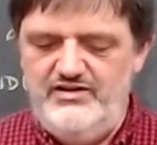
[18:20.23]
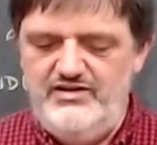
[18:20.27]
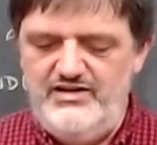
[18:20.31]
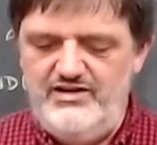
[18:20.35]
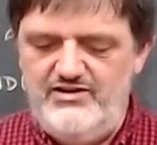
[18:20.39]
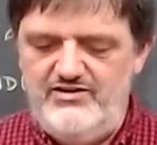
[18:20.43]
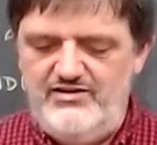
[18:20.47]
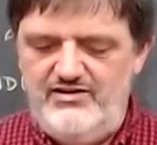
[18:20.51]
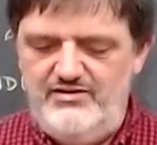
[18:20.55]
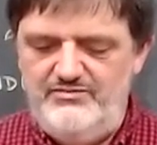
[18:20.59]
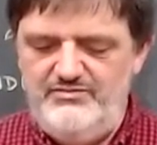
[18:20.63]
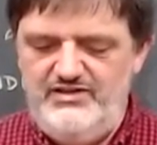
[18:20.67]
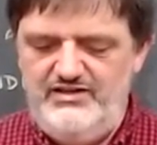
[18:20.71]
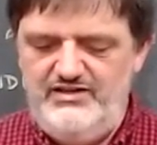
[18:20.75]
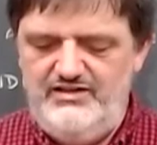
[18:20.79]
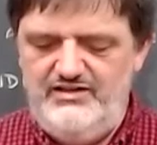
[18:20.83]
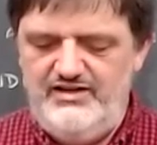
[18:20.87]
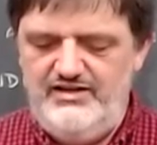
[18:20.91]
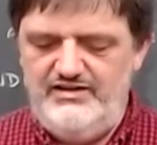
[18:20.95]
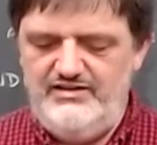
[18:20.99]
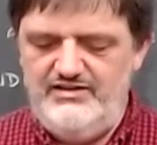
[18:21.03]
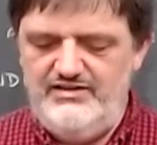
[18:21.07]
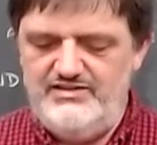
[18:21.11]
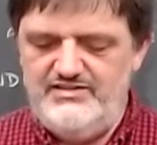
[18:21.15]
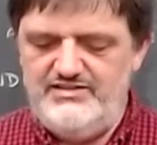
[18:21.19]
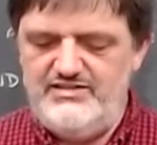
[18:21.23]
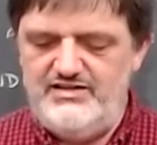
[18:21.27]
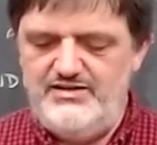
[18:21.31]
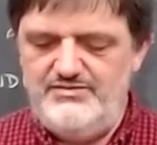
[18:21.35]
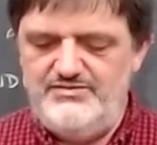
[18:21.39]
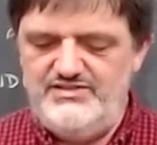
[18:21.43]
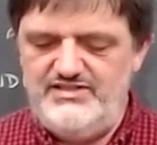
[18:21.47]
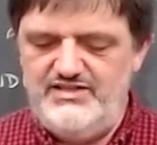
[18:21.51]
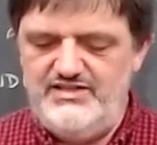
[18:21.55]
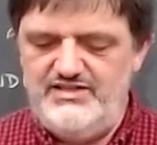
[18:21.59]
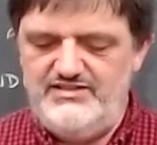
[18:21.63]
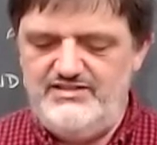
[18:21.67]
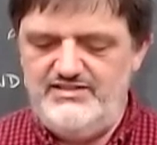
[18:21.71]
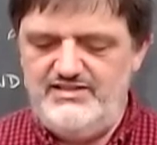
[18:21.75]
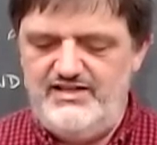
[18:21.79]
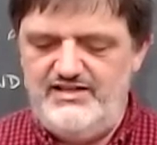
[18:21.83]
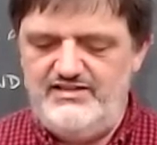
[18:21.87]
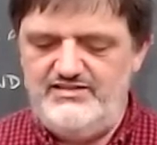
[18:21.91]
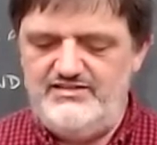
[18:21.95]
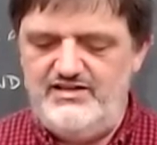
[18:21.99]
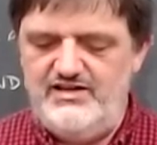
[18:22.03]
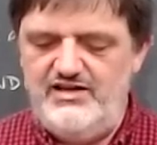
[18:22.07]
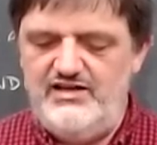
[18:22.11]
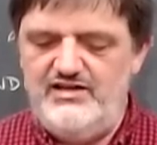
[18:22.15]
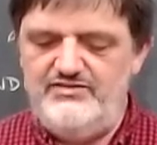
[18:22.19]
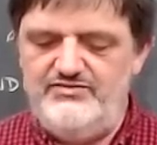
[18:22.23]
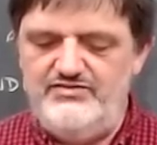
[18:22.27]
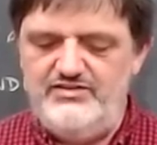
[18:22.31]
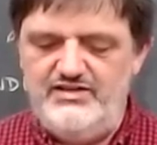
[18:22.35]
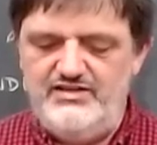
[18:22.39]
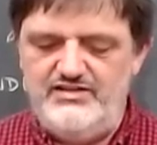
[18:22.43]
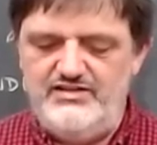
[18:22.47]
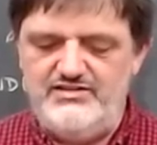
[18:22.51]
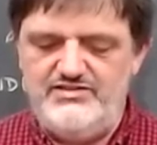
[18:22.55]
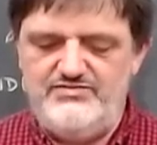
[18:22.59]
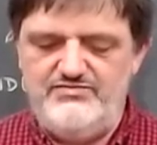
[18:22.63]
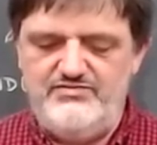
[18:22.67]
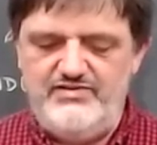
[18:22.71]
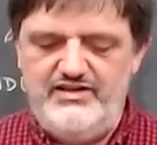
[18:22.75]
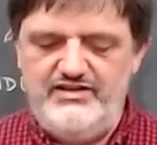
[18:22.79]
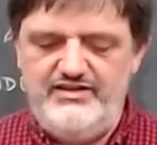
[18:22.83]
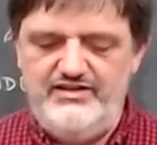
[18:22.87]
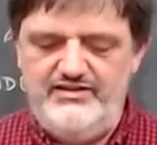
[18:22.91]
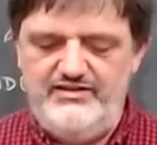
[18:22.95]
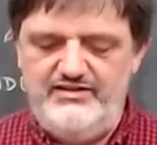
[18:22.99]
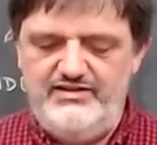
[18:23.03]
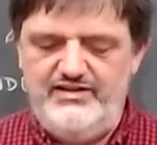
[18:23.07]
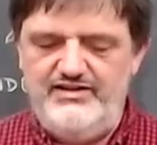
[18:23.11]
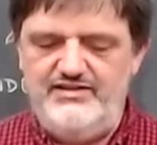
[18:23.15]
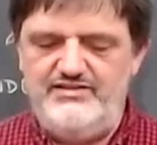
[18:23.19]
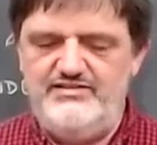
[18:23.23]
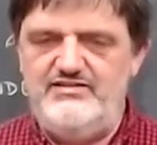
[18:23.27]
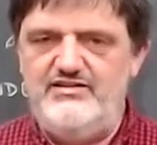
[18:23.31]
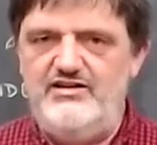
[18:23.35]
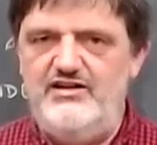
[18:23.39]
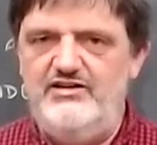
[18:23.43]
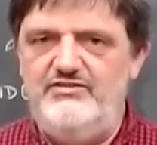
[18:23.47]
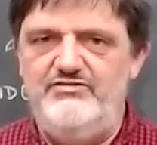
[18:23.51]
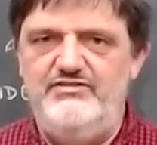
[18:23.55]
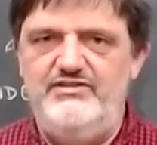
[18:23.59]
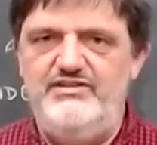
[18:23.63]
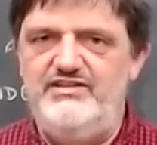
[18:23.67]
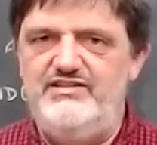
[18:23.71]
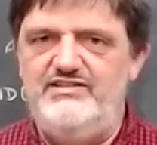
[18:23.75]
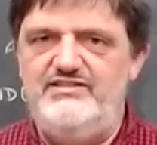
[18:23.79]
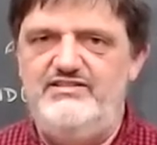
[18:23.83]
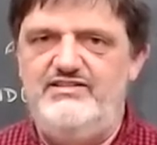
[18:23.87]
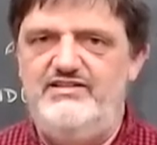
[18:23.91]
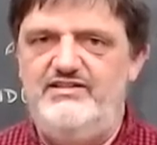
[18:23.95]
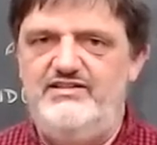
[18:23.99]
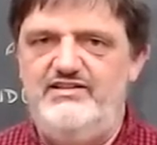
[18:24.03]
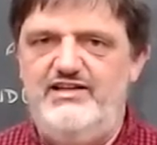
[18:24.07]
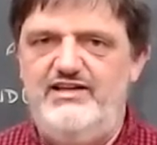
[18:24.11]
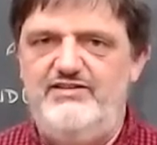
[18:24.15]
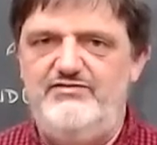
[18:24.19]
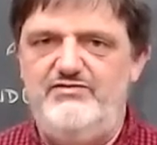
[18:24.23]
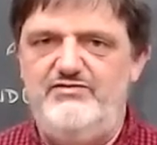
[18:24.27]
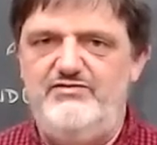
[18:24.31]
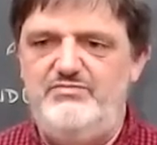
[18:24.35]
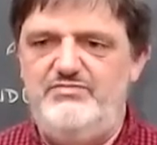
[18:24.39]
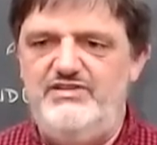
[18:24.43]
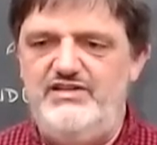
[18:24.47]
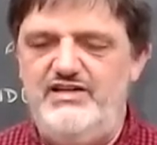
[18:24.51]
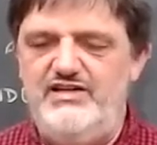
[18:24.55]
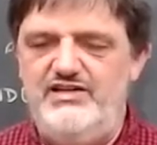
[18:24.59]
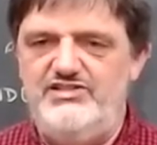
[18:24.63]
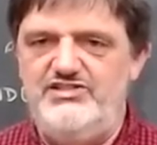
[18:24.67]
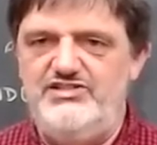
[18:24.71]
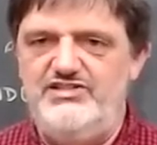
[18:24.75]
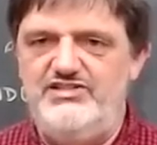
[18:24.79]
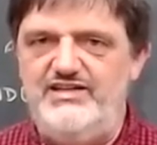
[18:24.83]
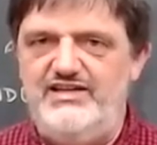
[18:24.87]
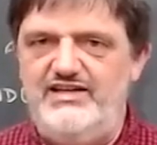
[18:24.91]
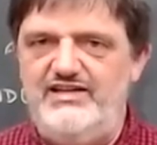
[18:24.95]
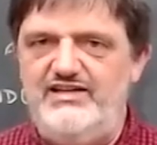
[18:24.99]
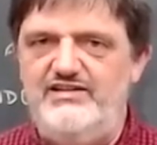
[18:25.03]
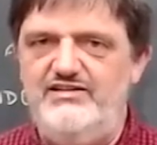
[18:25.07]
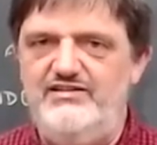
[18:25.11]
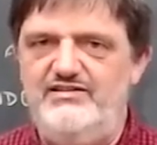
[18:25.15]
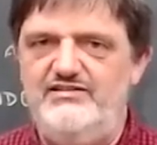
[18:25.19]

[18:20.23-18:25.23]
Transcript: Now, I mean, like in some sense, that's obvious, right? Like Socrates didn't have a PhD.